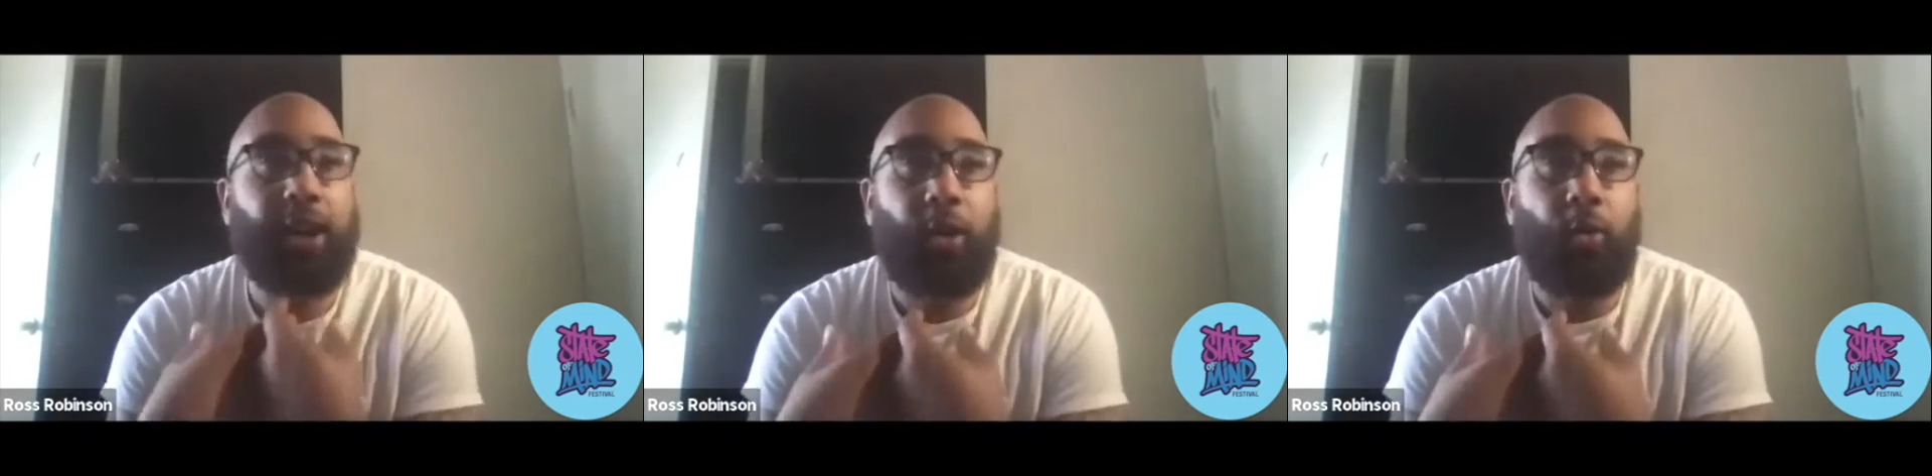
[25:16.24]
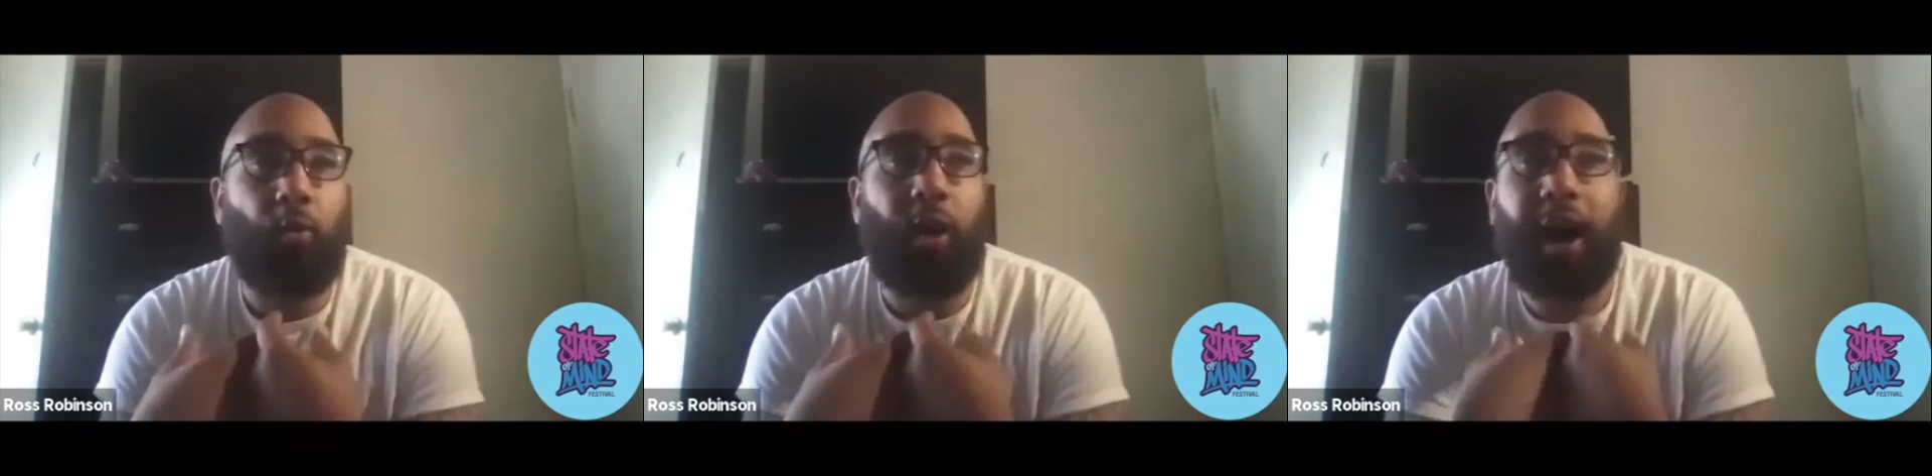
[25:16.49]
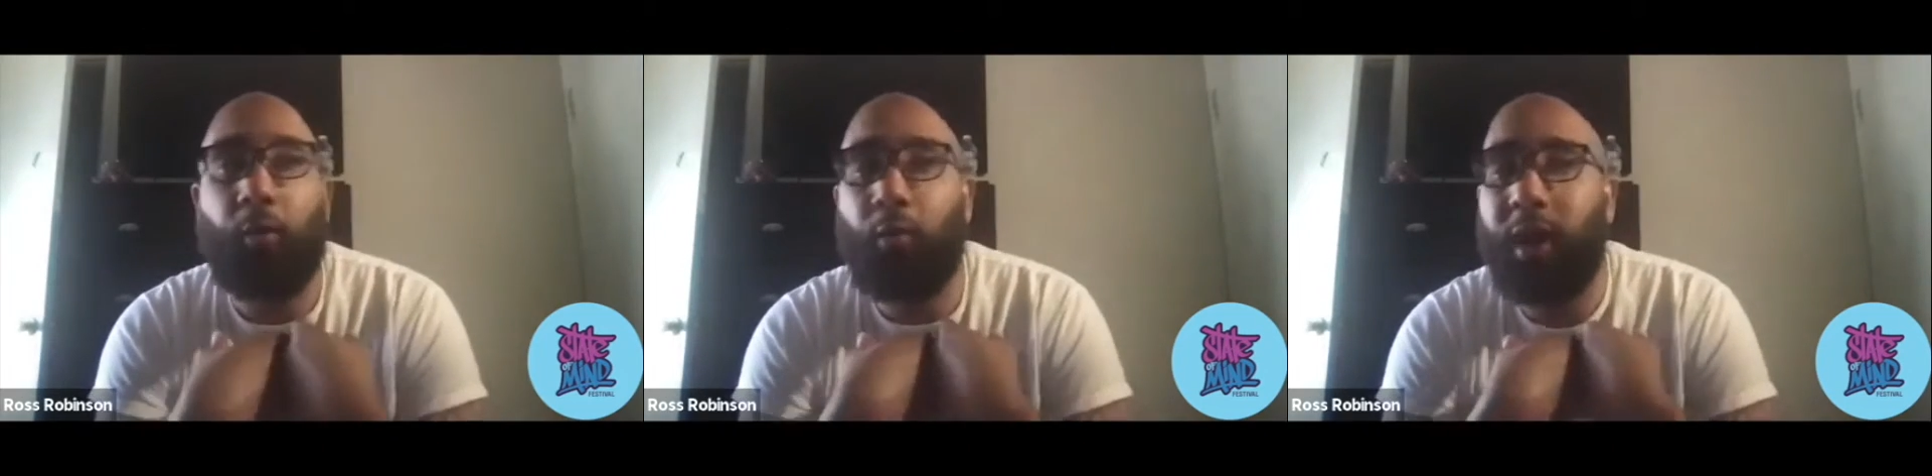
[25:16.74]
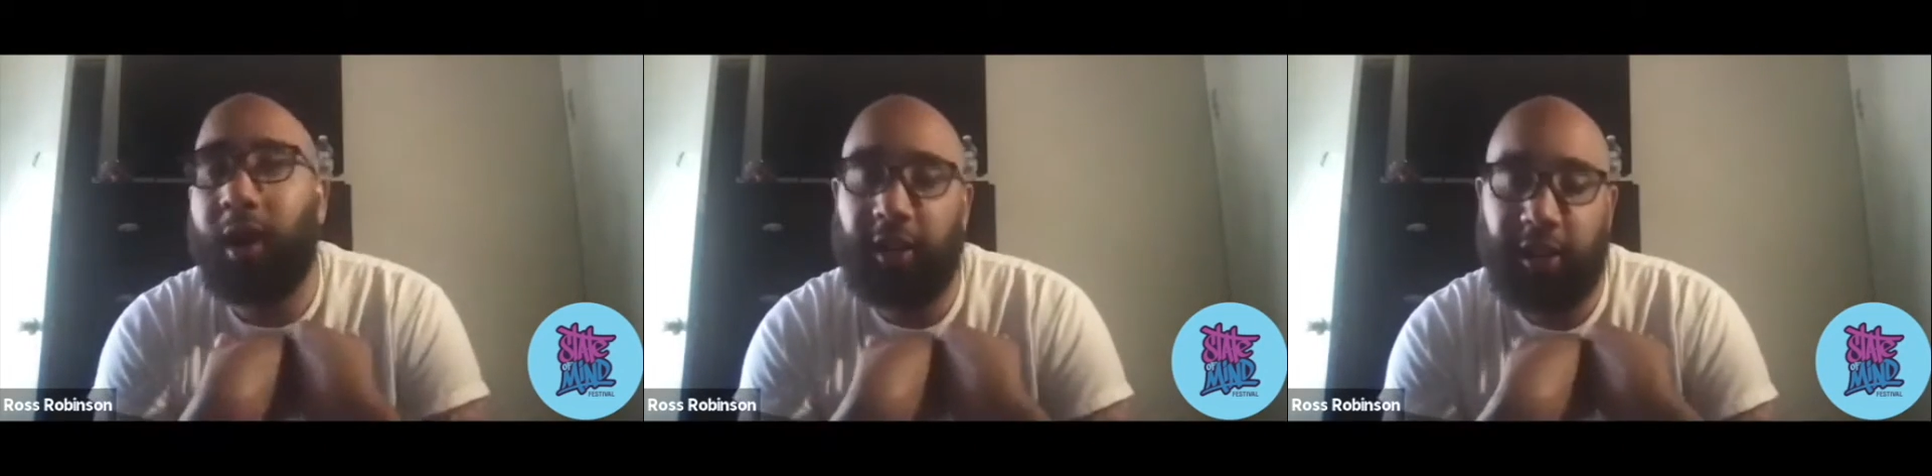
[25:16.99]
what
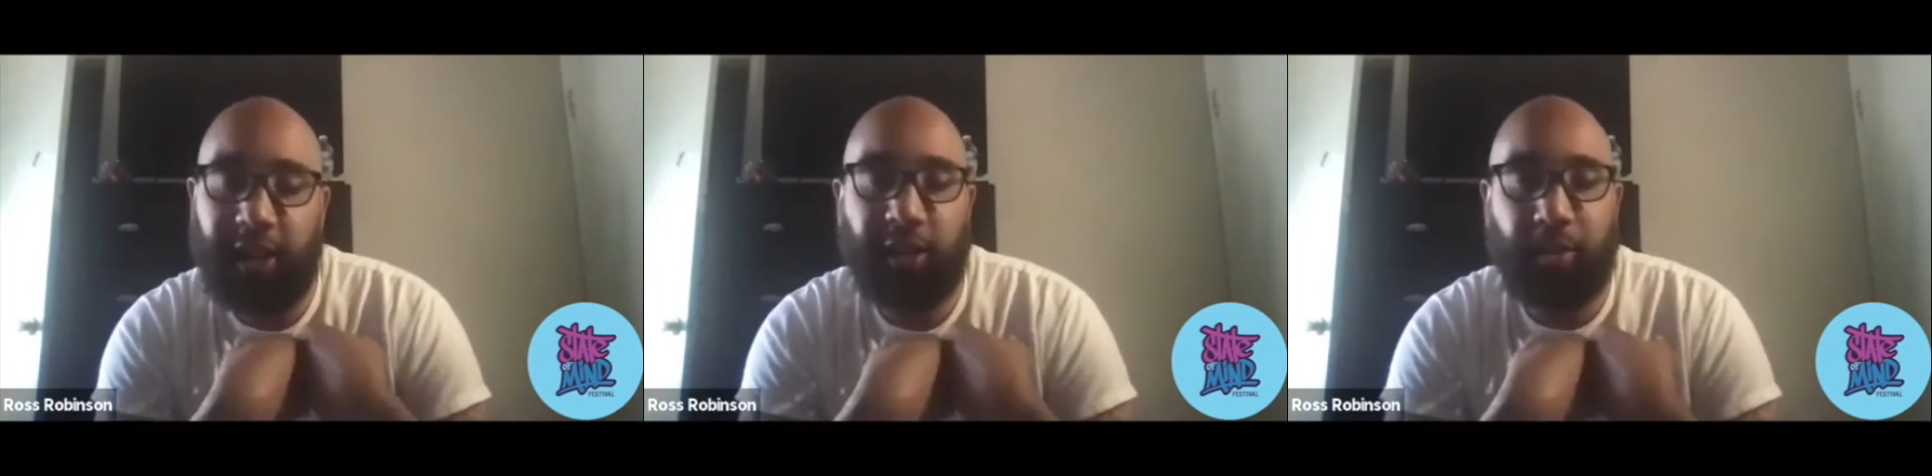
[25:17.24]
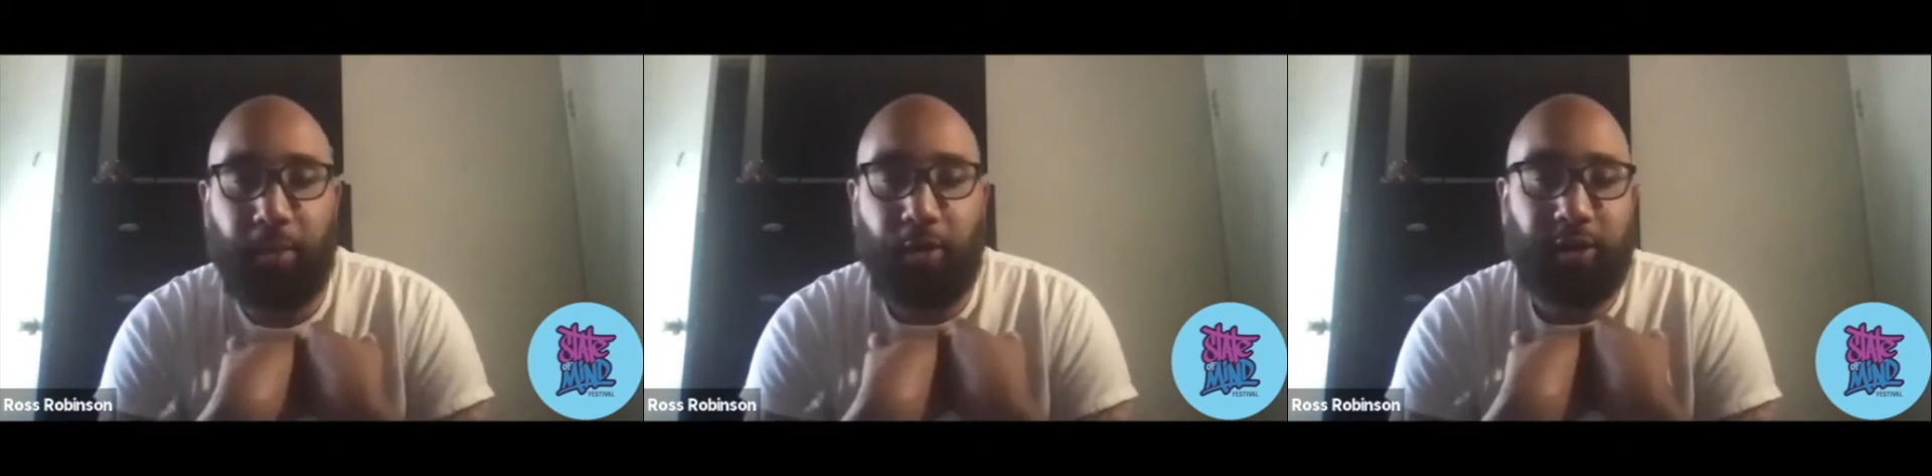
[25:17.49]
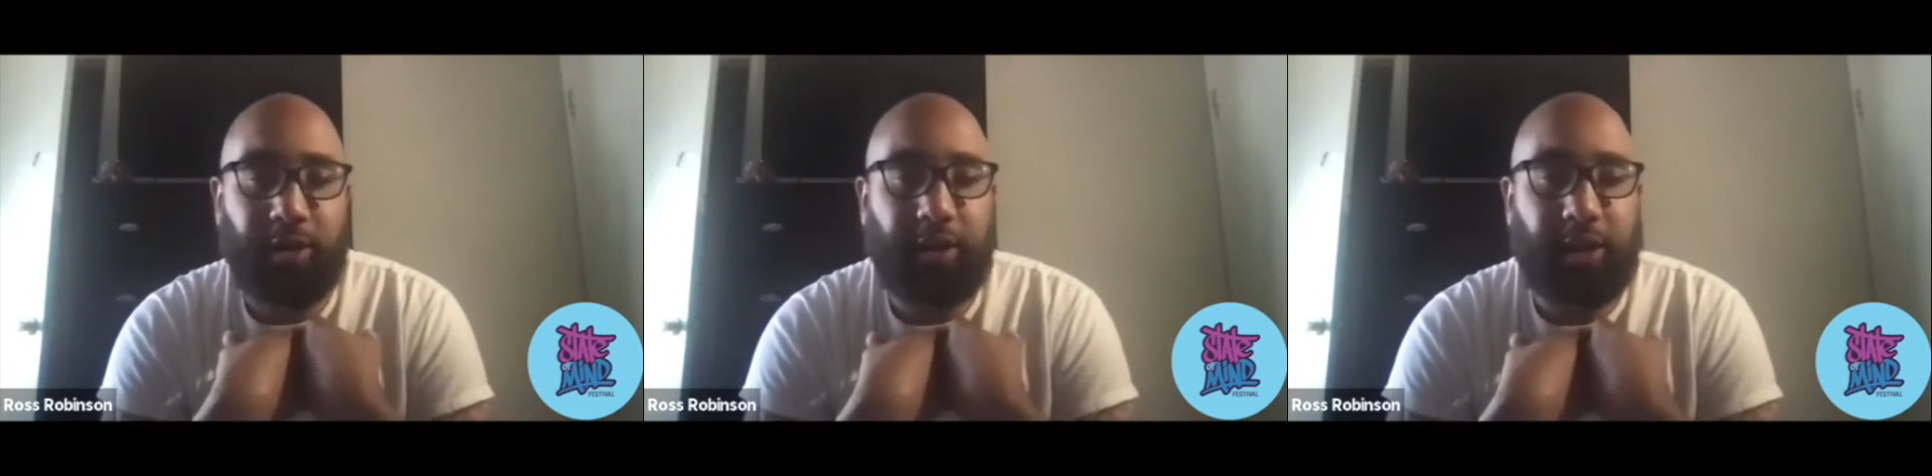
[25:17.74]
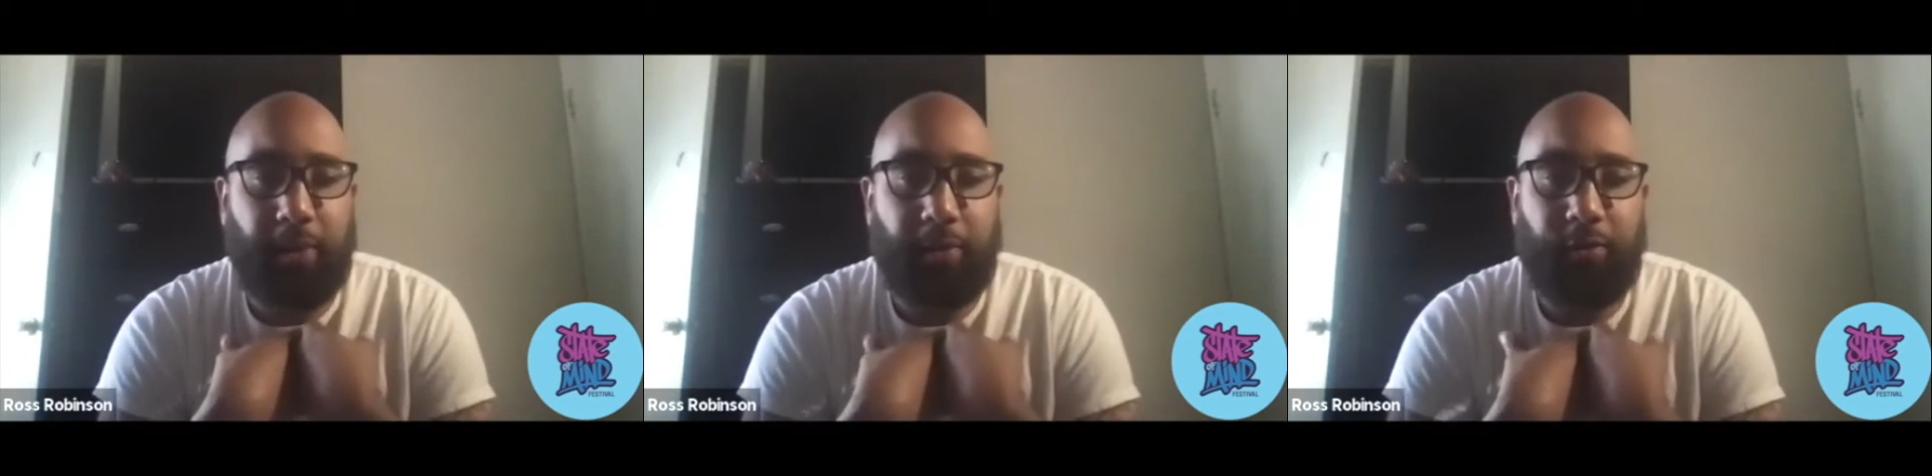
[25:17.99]
where are these emotions
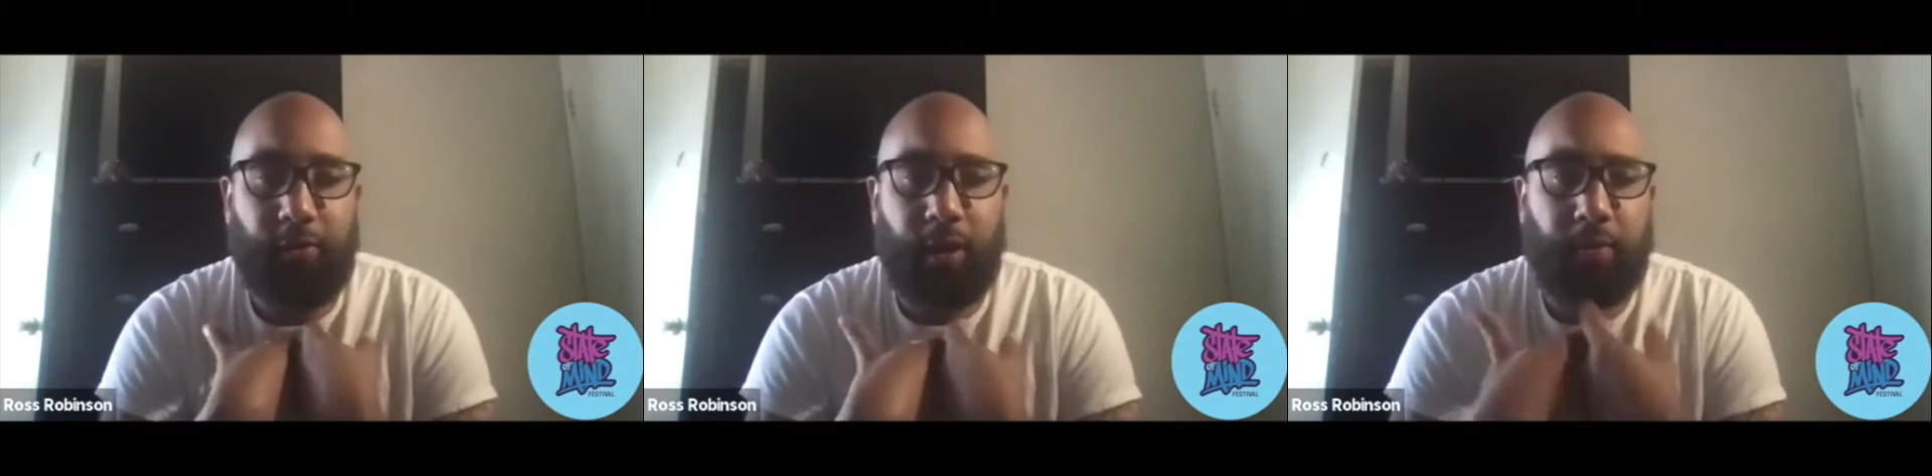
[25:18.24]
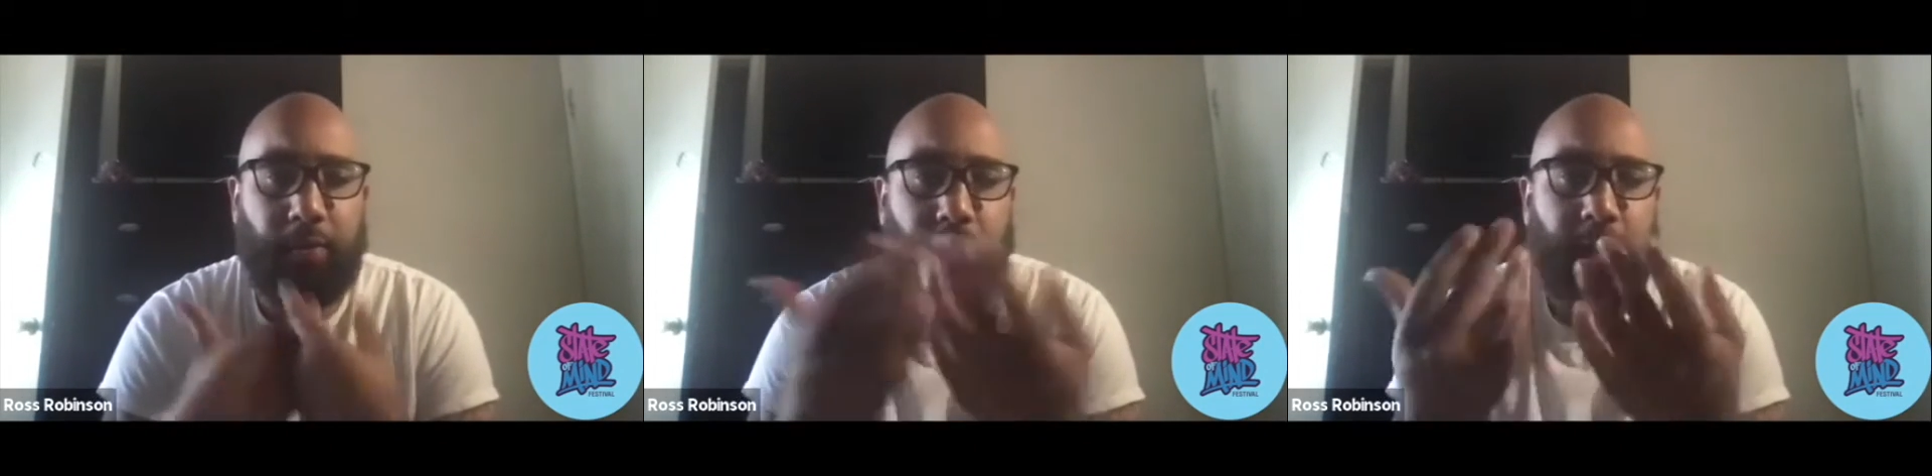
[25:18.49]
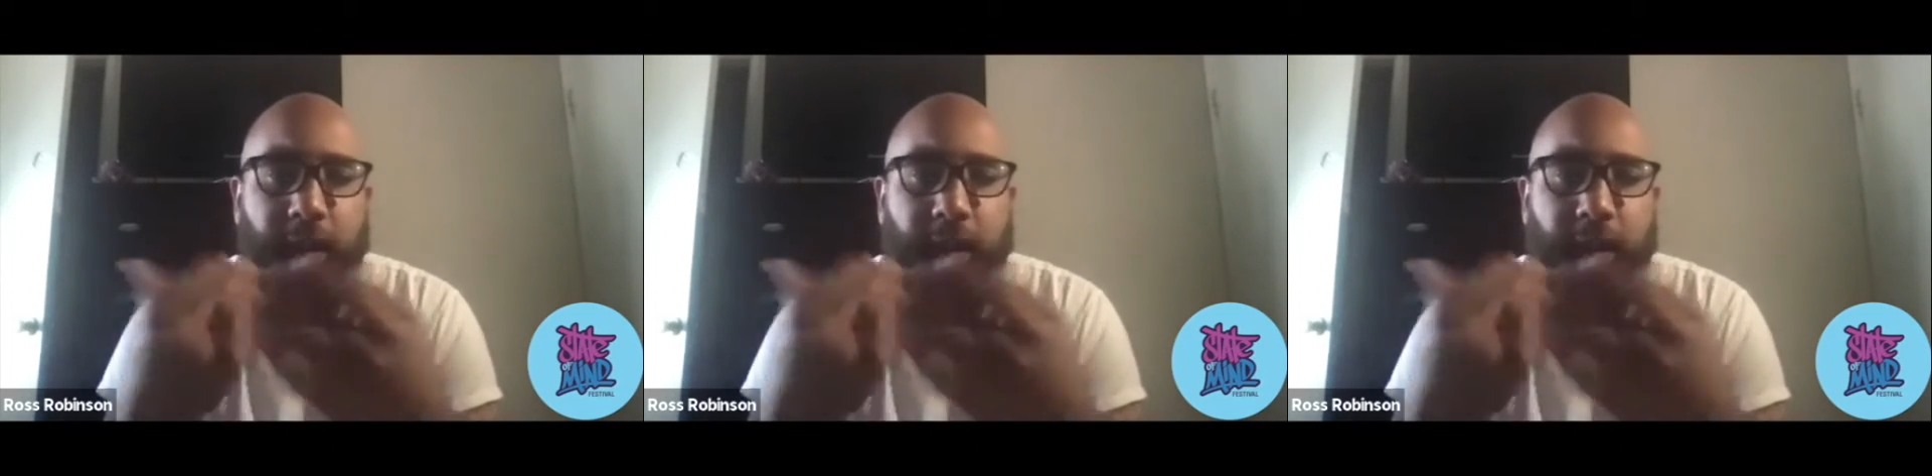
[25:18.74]
stemming from